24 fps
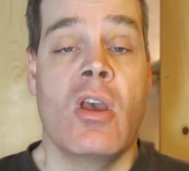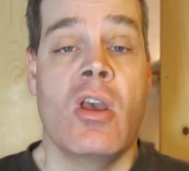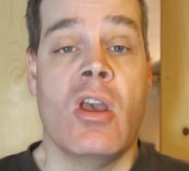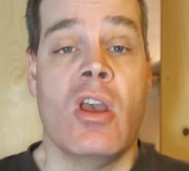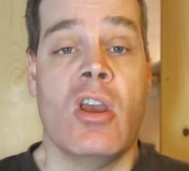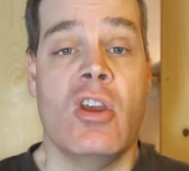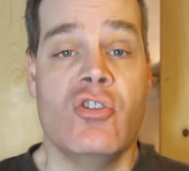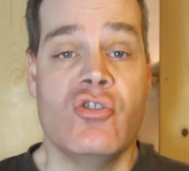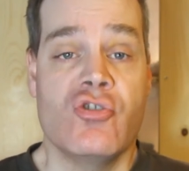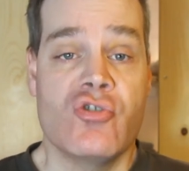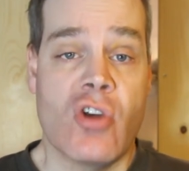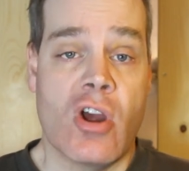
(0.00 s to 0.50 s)

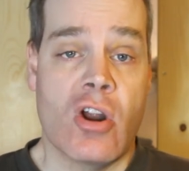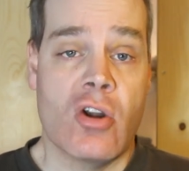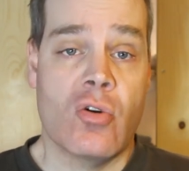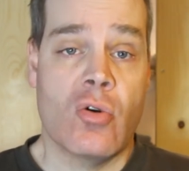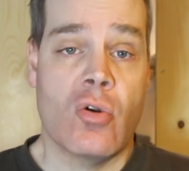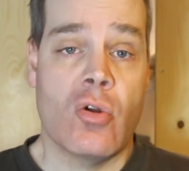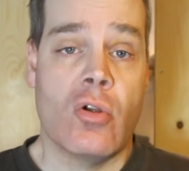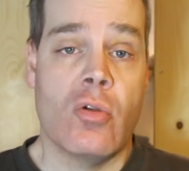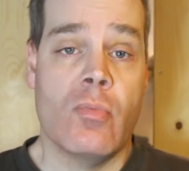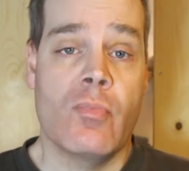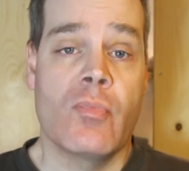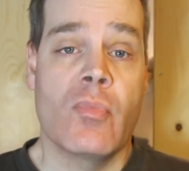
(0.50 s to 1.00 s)
In
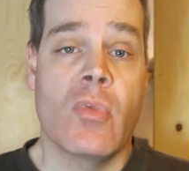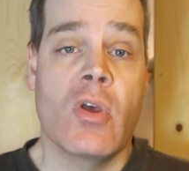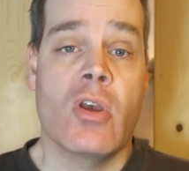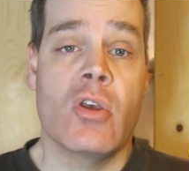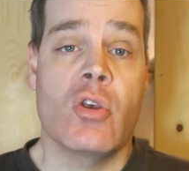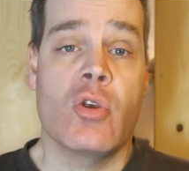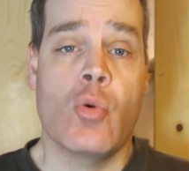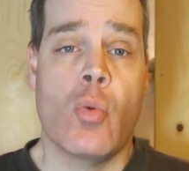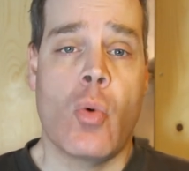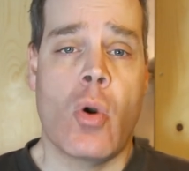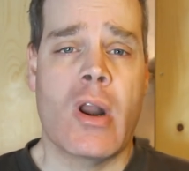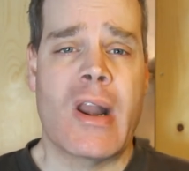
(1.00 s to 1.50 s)
general,
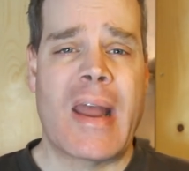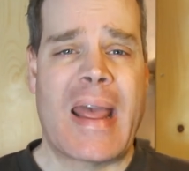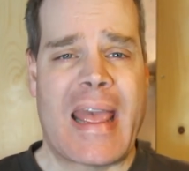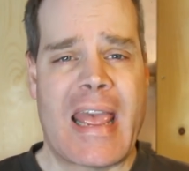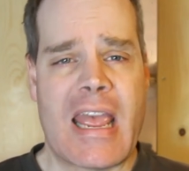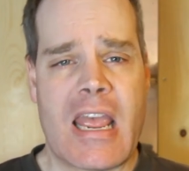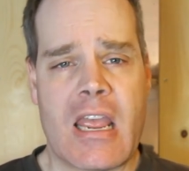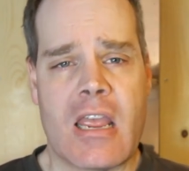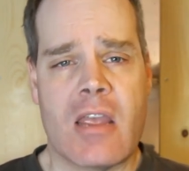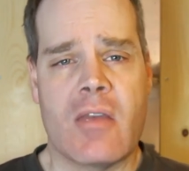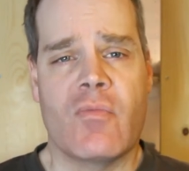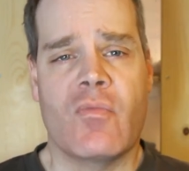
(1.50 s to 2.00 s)
you want to
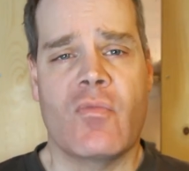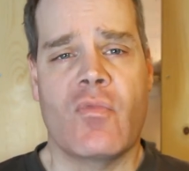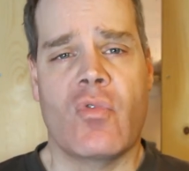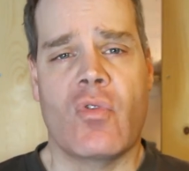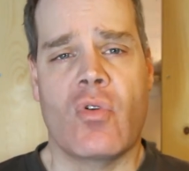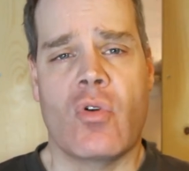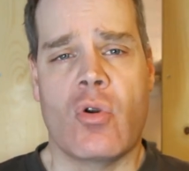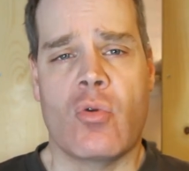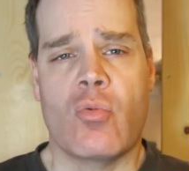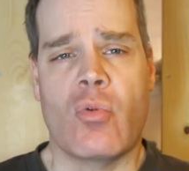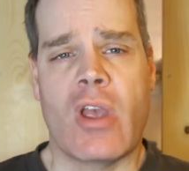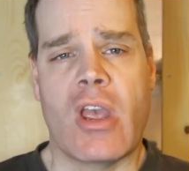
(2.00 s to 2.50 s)
aim
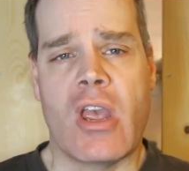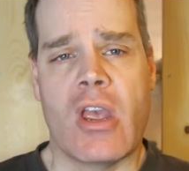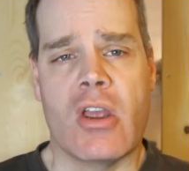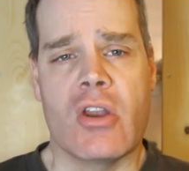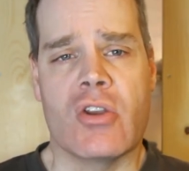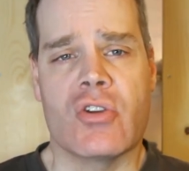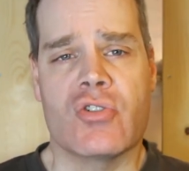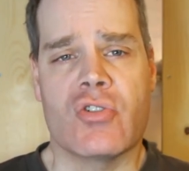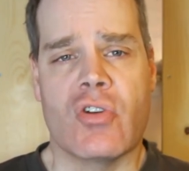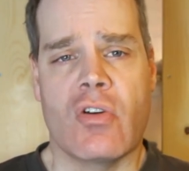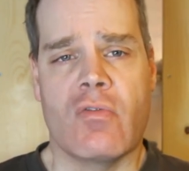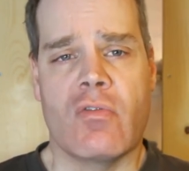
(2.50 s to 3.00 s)
for a
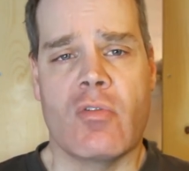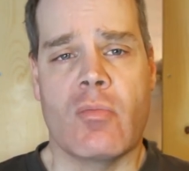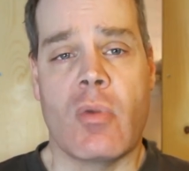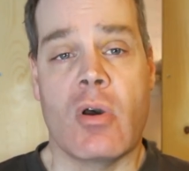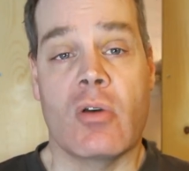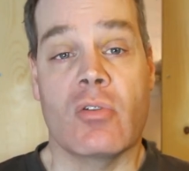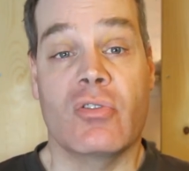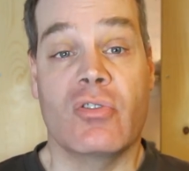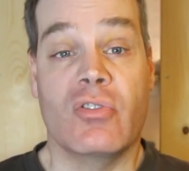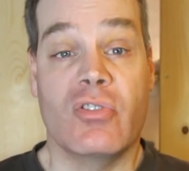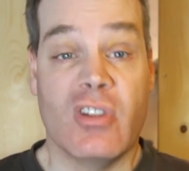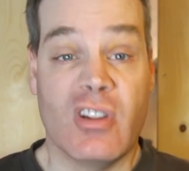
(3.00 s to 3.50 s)
range of
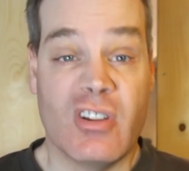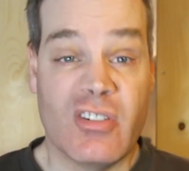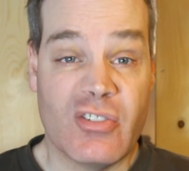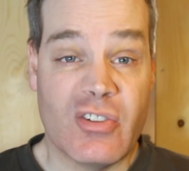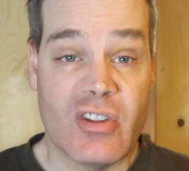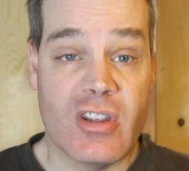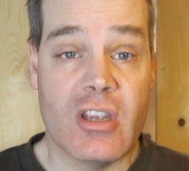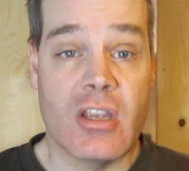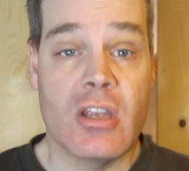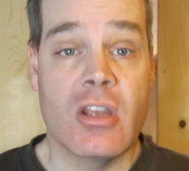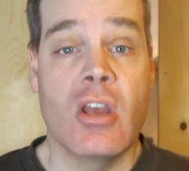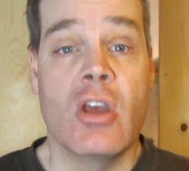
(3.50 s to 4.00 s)
about
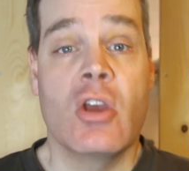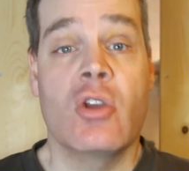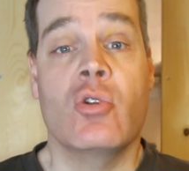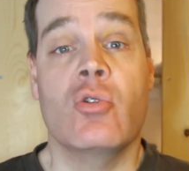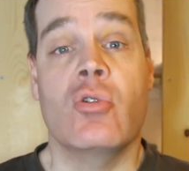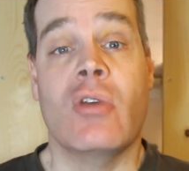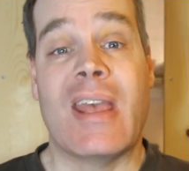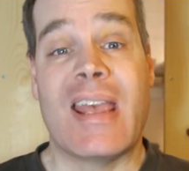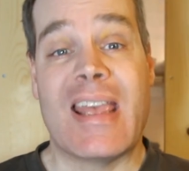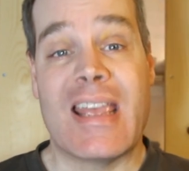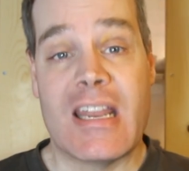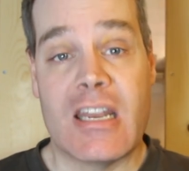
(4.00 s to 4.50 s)
60 to
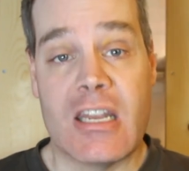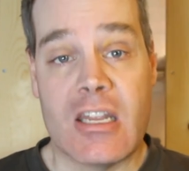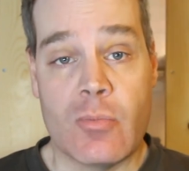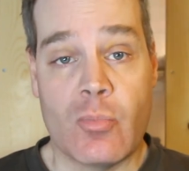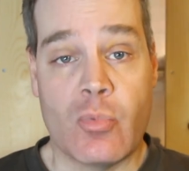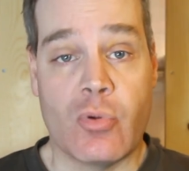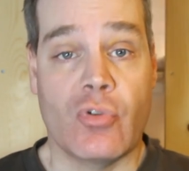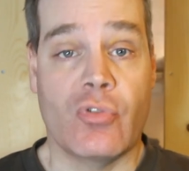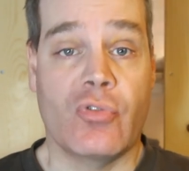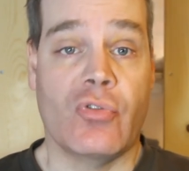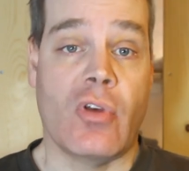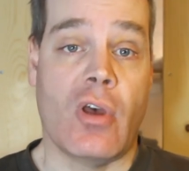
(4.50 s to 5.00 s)

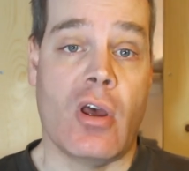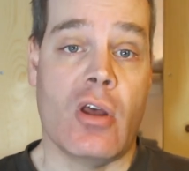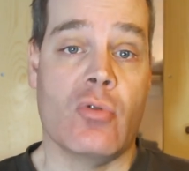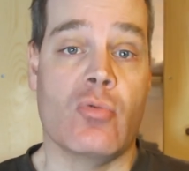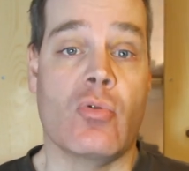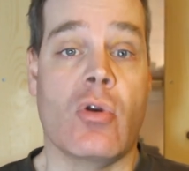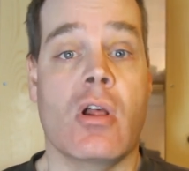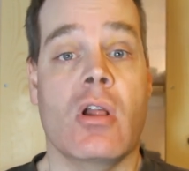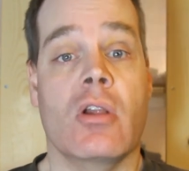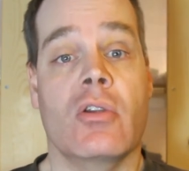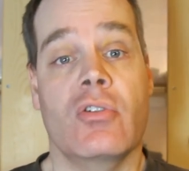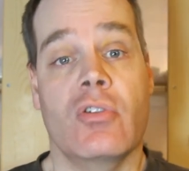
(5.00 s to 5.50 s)
80%
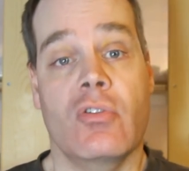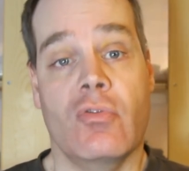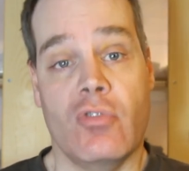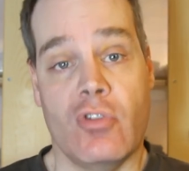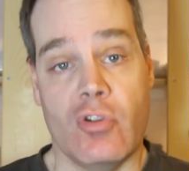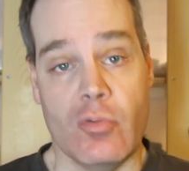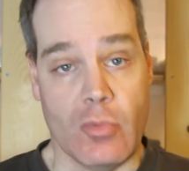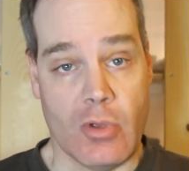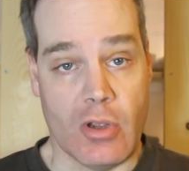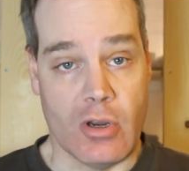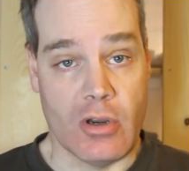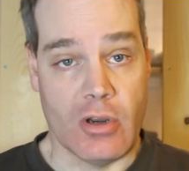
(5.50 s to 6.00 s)
relative
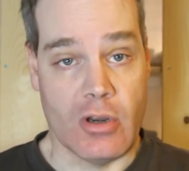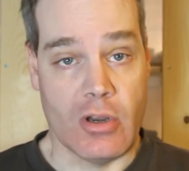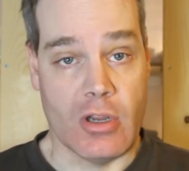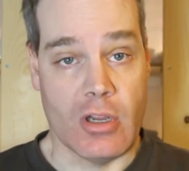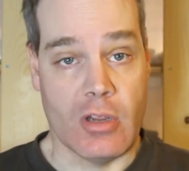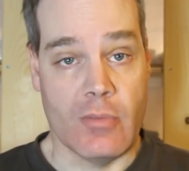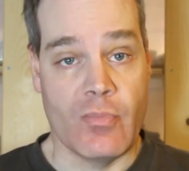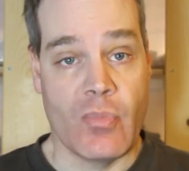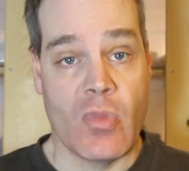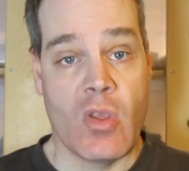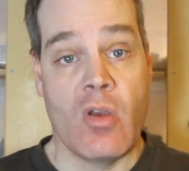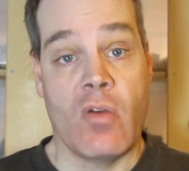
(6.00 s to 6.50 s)

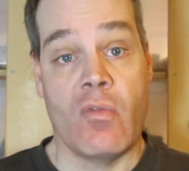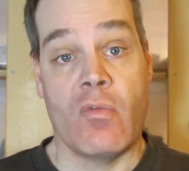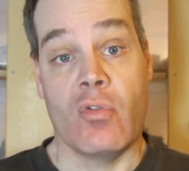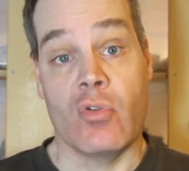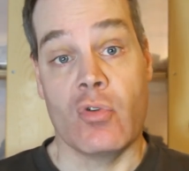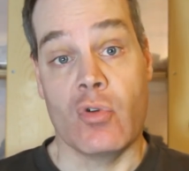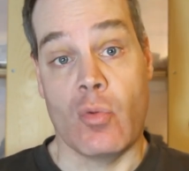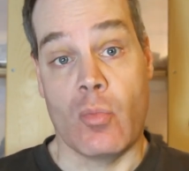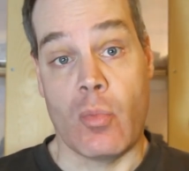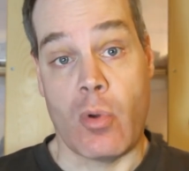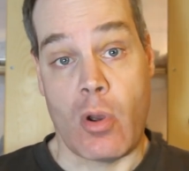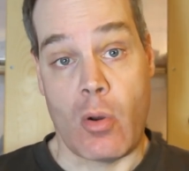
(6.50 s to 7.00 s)
humidity for
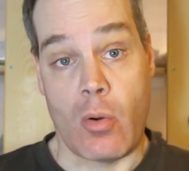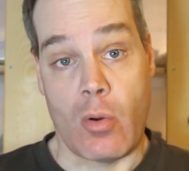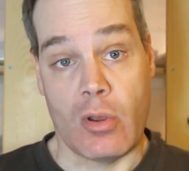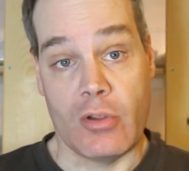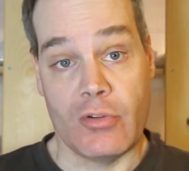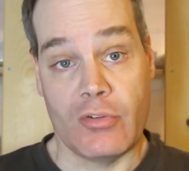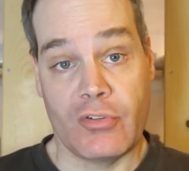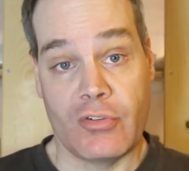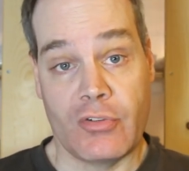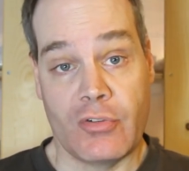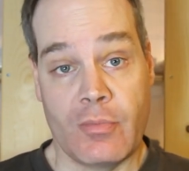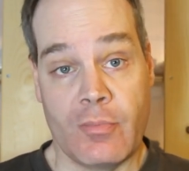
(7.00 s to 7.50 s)
your
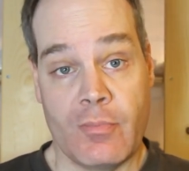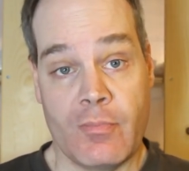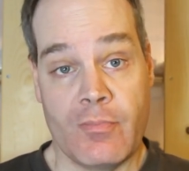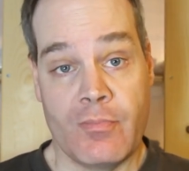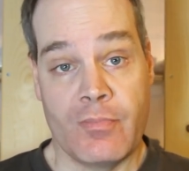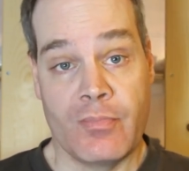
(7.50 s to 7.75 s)
boas.